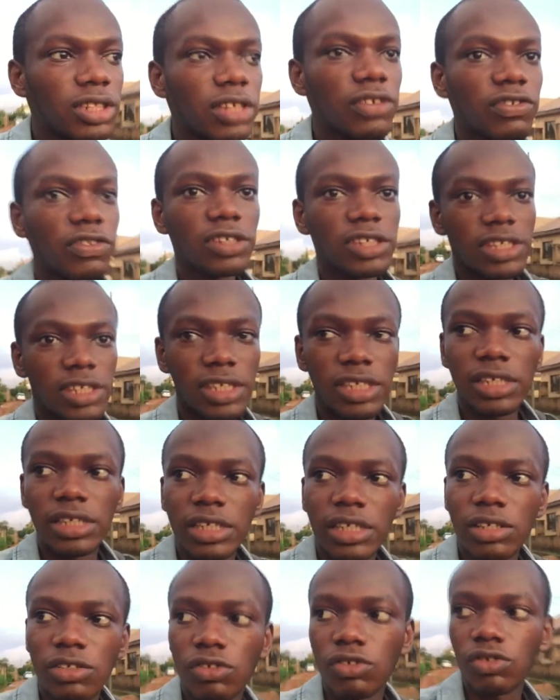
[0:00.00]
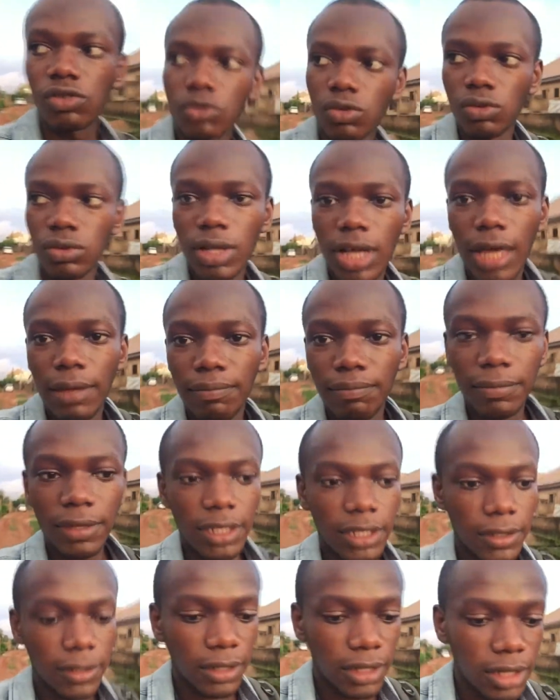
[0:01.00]
teach this thing in school? I
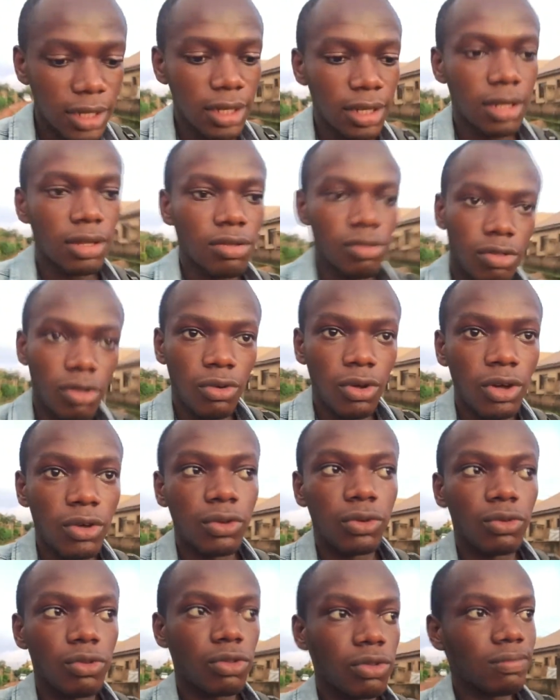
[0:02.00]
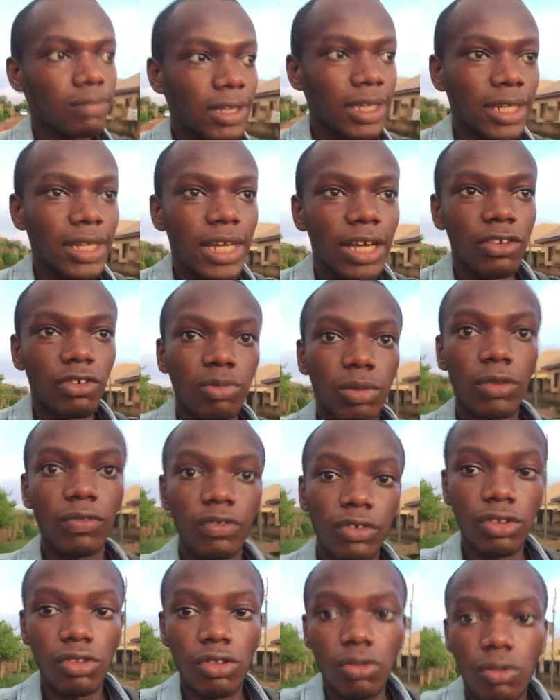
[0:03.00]
mean, someone could also make an argument
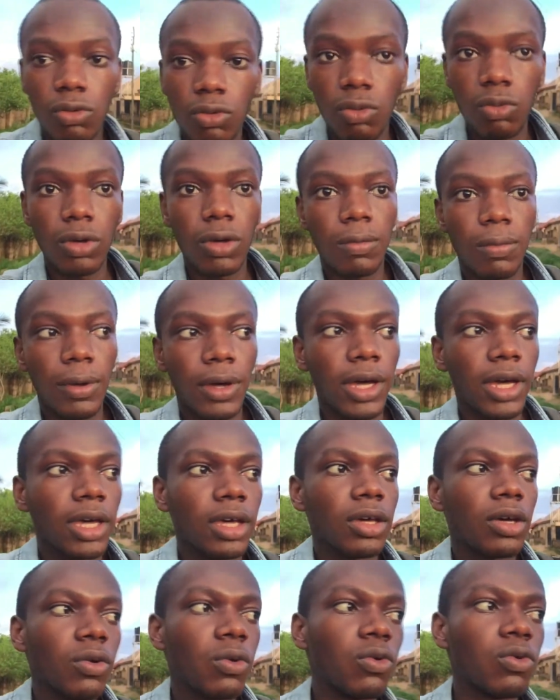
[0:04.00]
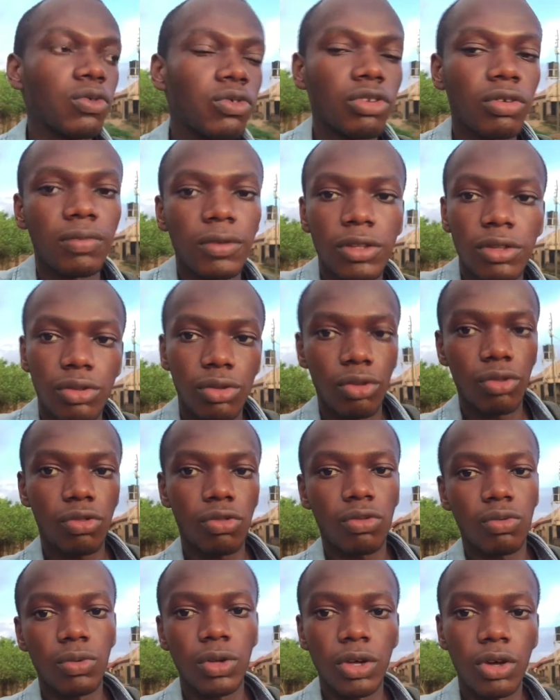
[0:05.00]
for the school whereby, oh, you're being taught
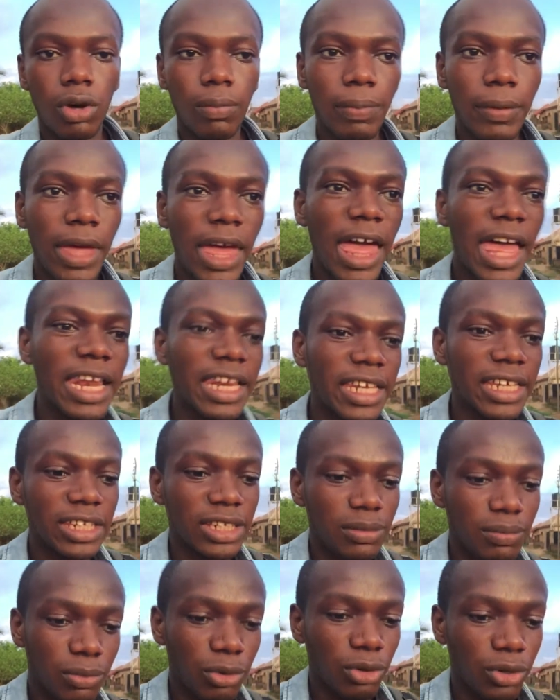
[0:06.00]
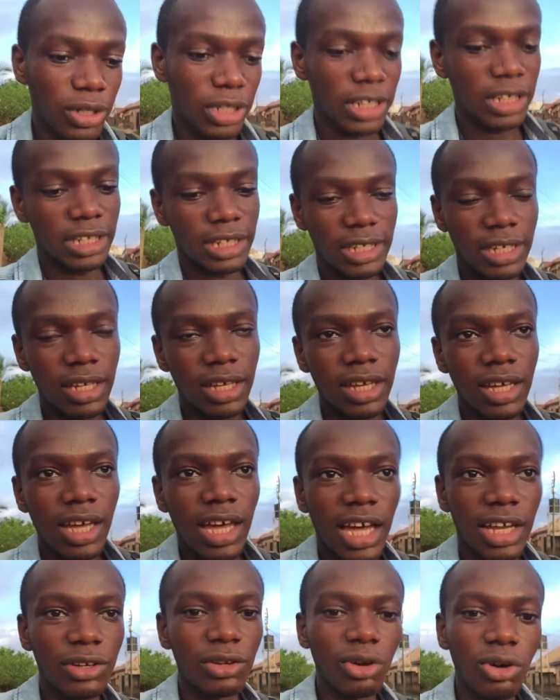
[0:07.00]
to wake up early in the morning
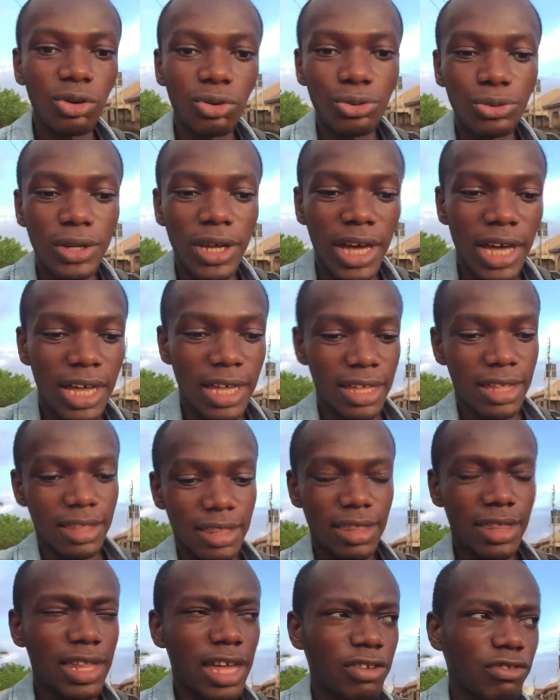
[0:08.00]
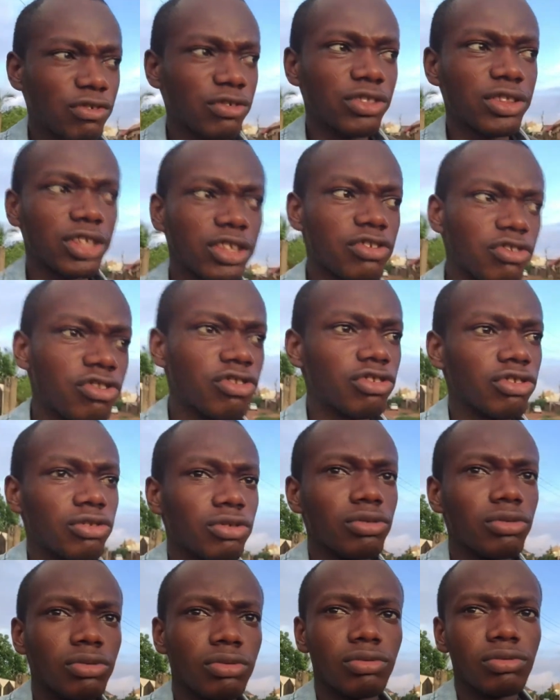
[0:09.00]
and all that should teach
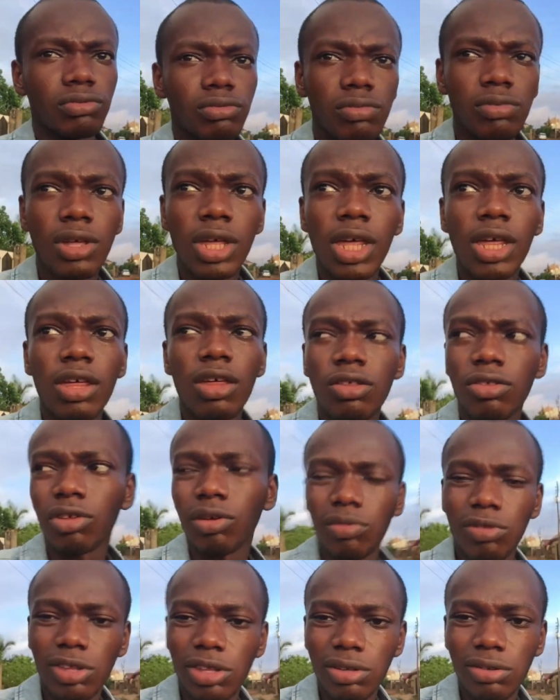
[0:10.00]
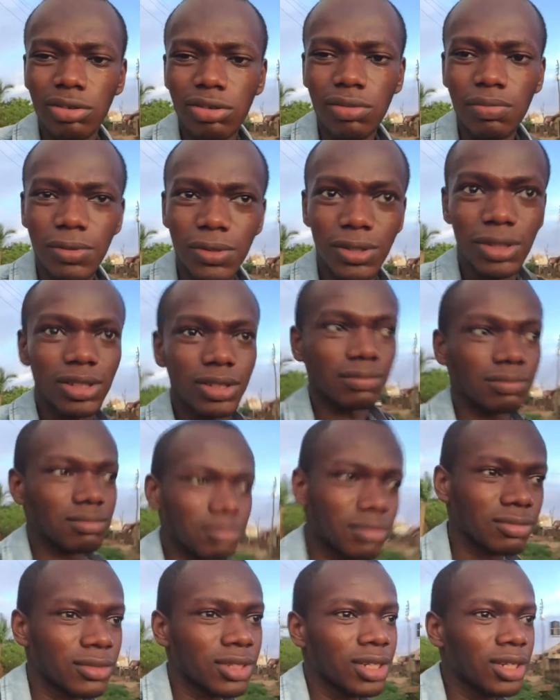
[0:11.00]
you some skills, but
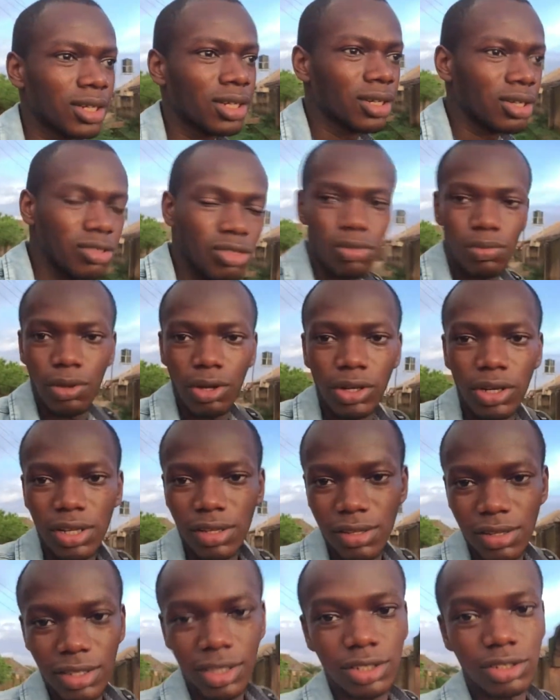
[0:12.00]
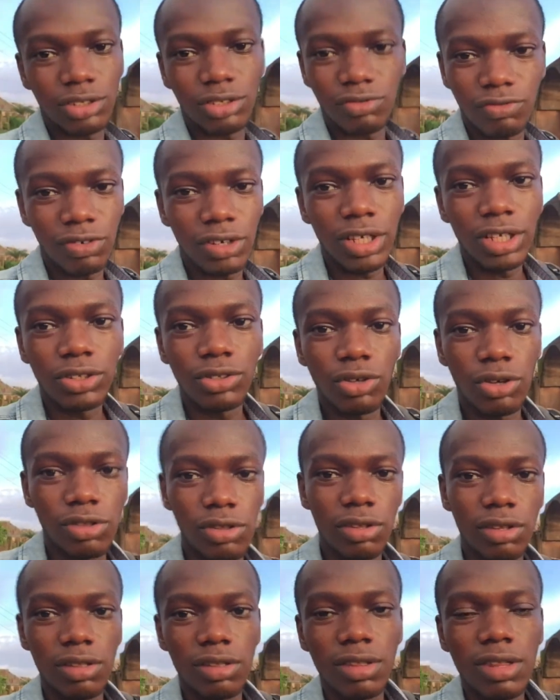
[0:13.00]
to be honest, it really
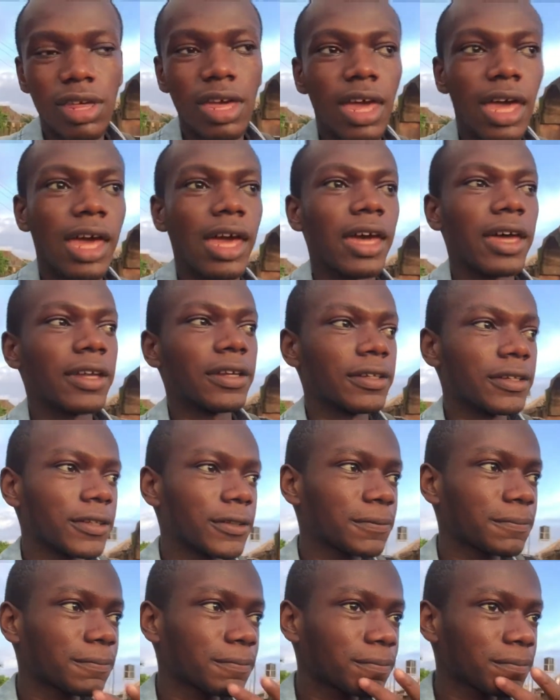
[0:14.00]
doesn't, and